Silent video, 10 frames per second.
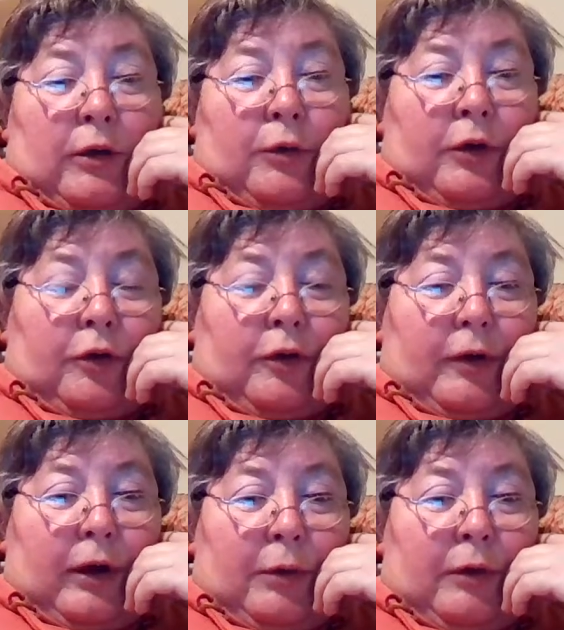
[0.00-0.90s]
Noyes,
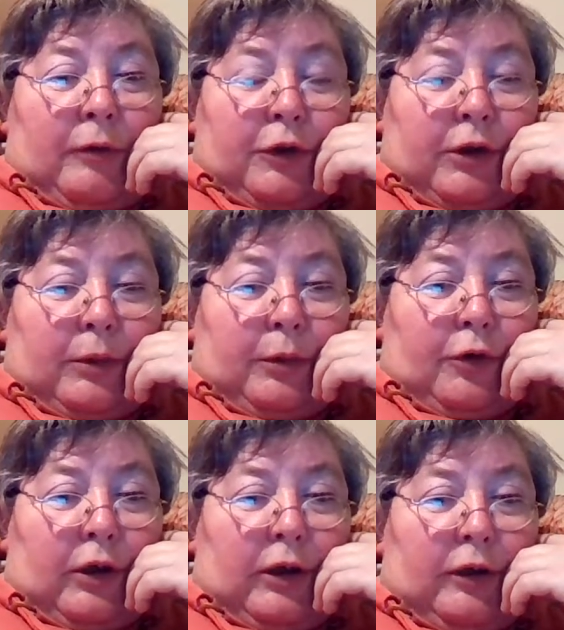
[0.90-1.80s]
however she was
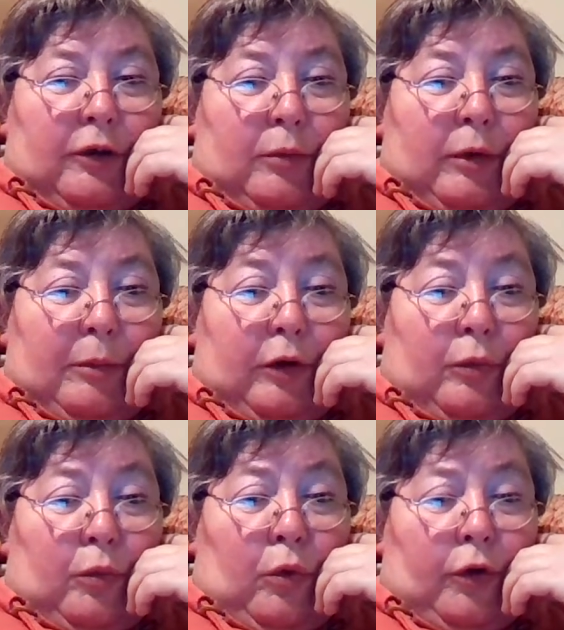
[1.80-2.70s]
related to my mother,
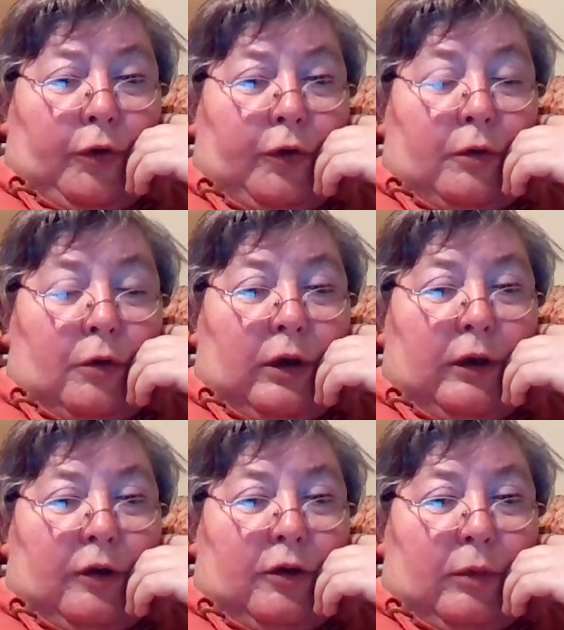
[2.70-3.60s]
was
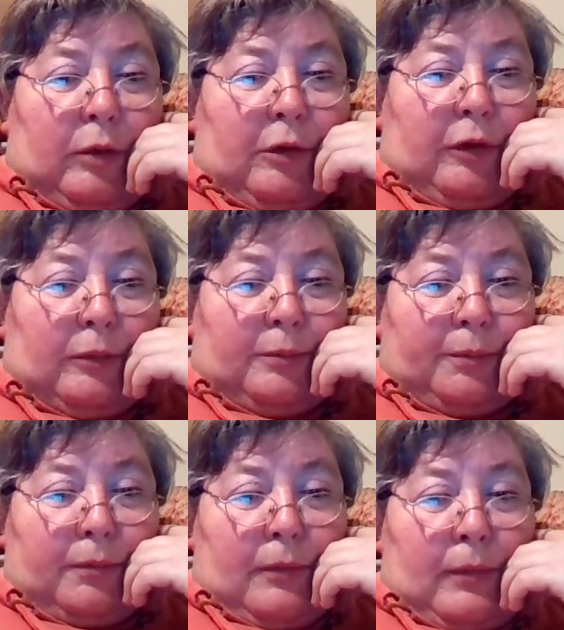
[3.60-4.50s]
related to my mother.
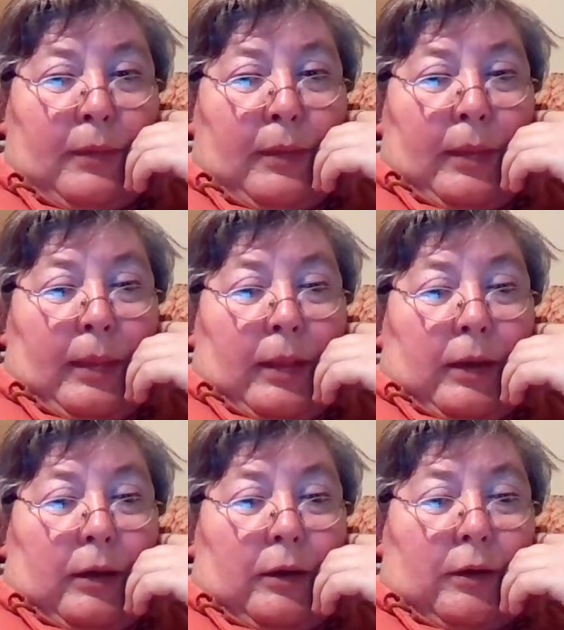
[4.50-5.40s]

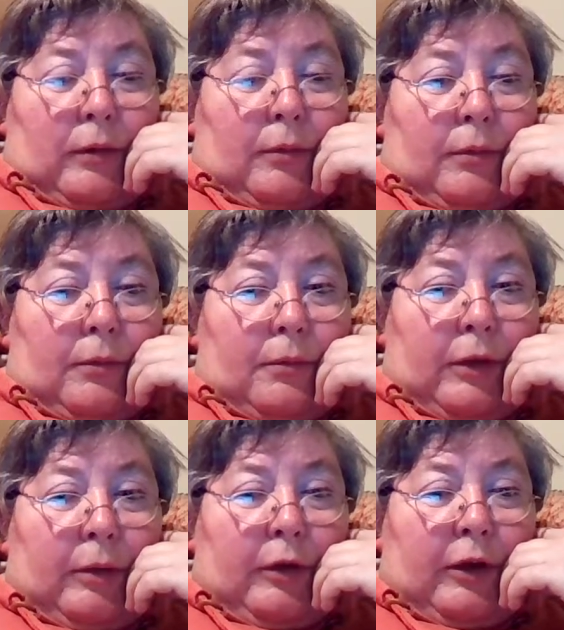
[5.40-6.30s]

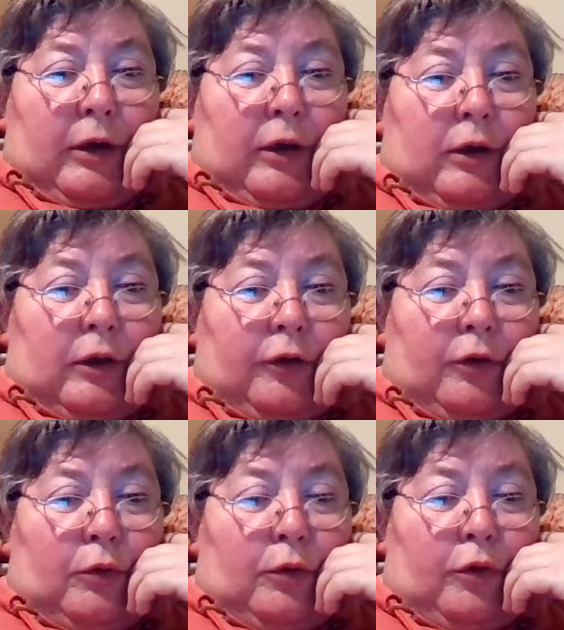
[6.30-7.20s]
My mother had a cousin
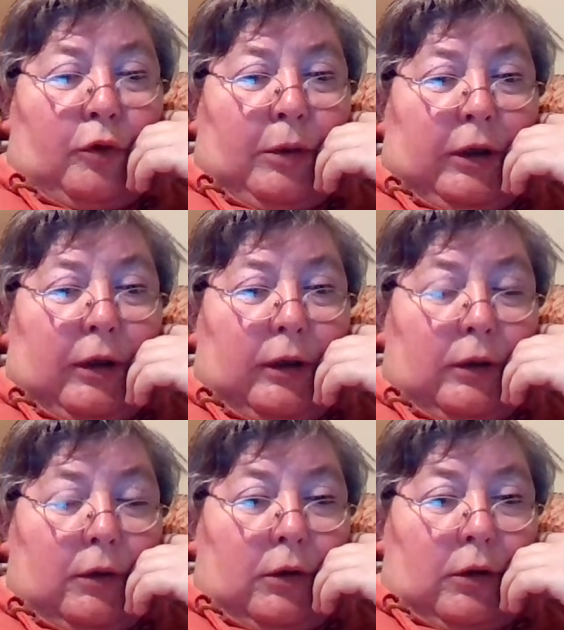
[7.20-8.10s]
called Ruby,
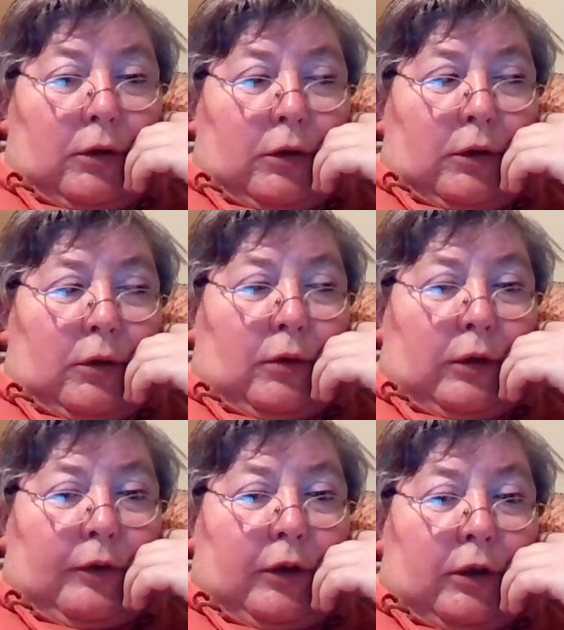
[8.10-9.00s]
who
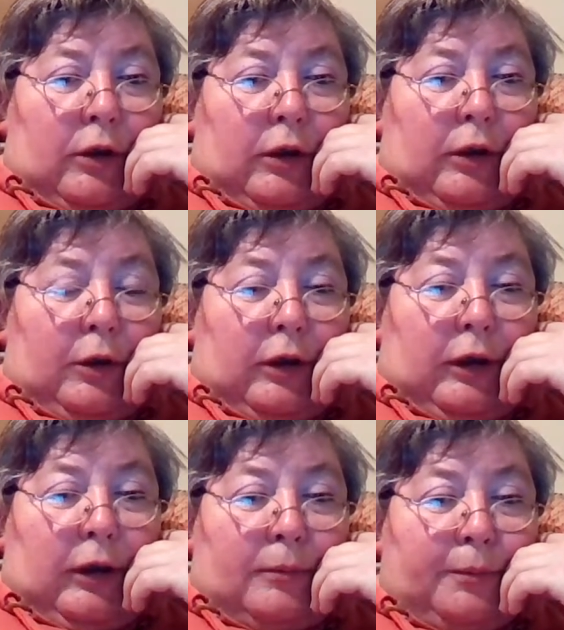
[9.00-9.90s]
lived in Hartley Whitney,